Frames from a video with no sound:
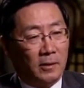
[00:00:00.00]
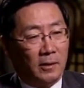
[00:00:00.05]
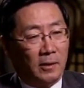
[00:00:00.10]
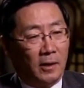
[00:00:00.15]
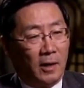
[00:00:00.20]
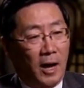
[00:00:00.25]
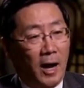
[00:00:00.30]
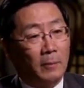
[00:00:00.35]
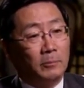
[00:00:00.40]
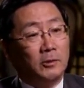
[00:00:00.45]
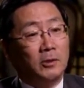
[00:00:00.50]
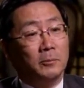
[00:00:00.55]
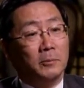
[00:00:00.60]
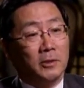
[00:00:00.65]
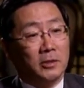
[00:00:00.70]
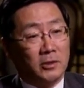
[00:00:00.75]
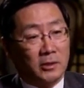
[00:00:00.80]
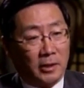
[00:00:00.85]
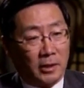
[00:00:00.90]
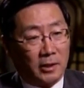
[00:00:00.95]
uh,
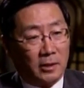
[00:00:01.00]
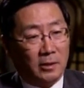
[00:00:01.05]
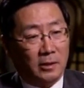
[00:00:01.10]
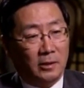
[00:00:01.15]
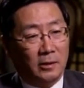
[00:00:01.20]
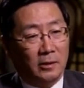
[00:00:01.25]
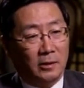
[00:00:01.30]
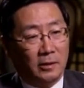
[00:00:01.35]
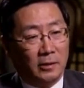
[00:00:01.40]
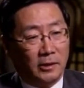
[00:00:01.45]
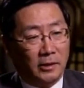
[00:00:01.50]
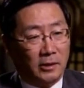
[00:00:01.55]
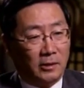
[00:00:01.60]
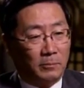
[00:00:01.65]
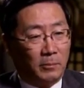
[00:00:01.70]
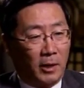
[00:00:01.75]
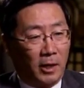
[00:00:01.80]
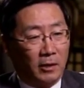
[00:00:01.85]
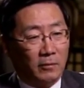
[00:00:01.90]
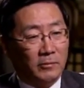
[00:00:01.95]
optimistic. Uh,
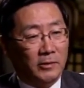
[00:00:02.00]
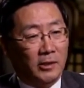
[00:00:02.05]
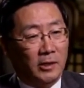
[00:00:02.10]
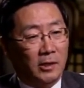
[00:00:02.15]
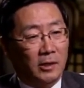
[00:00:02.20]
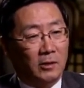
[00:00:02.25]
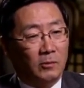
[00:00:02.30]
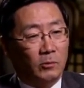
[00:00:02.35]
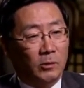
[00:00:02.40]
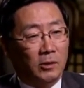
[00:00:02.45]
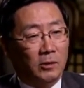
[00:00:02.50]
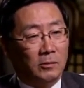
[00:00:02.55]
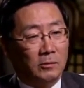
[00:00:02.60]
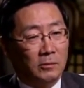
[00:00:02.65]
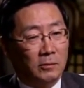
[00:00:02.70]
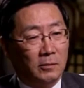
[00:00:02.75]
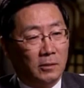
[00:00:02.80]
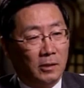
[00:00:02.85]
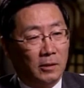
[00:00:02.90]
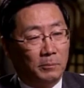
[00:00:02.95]
later part of the year
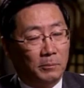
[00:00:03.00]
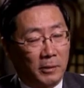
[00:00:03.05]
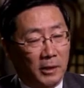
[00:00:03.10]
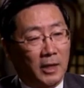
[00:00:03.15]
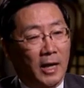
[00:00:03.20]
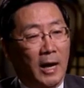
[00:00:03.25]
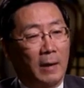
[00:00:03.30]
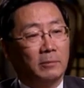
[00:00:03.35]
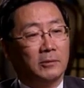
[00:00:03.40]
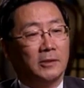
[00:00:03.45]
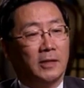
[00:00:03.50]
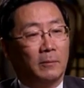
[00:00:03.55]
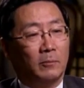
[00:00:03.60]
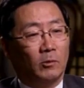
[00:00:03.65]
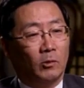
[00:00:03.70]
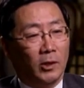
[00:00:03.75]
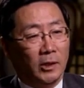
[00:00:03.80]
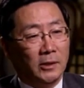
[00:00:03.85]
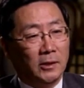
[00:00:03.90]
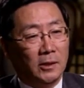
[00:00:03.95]
will uh, pick up
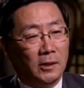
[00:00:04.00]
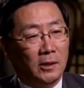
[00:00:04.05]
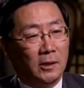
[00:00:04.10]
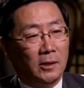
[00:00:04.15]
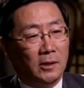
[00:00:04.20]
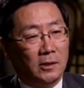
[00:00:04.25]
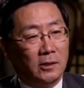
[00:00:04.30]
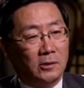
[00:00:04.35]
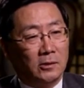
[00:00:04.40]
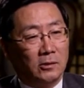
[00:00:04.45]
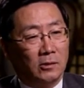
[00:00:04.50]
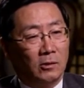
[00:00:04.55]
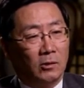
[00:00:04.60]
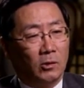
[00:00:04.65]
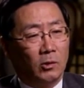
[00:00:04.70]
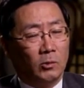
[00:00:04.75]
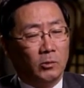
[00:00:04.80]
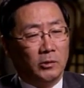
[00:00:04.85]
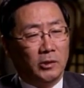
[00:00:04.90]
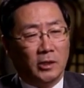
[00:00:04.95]
somewhat. So
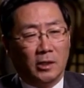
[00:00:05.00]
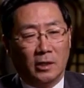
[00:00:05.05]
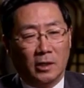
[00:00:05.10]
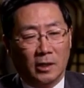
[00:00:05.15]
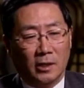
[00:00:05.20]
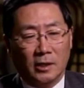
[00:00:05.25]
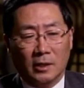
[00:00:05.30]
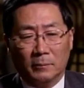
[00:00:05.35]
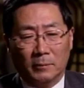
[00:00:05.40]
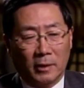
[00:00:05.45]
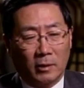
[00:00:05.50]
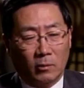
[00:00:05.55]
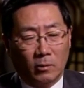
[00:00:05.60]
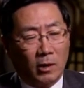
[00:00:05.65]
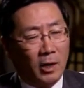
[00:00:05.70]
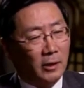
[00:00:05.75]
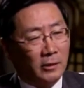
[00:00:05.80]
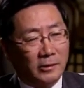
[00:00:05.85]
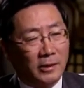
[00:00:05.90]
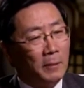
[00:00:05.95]
whole year end up
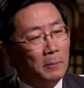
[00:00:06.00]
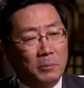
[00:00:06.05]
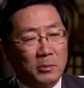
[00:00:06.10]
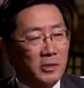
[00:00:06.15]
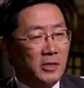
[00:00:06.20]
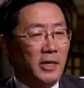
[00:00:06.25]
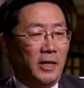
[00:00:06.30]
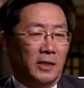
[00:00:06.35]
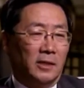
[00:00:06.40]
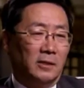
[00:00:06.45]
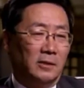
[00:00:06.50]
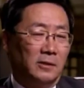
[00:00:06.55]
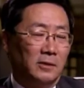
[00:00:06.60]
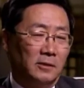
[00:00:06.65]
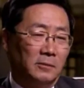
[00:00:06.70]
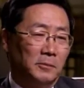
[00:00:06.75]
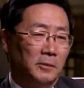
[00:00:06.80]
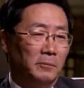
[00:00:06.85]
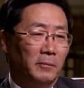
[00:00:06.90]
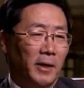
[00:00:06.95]
around 10%.
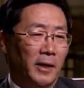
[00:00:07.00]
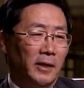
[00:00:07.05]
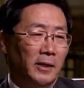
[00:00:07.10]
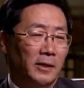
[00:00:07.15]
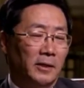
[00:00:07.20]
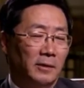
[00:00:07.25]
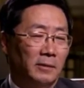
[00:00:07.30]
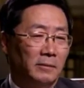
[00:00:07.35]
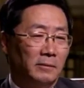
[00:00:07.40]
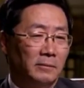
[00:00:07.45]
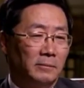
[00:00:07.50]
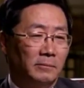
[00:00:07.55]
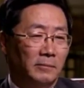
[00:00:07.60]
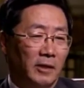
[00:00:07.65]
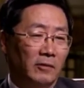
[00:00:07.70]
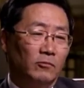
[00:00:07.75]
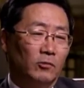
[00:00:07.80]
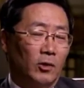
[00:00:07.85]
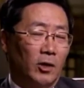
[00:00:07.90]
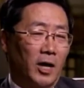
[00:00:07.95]
That'll be my,
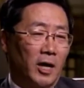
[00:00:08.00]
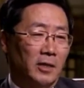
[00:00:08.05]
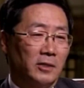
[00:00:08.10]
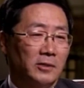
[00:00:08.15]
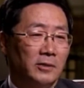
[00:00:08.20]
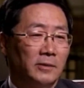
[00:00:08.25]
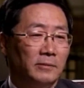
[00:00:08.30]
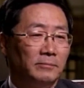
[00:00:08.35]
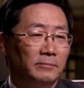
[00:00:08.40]
my forecast.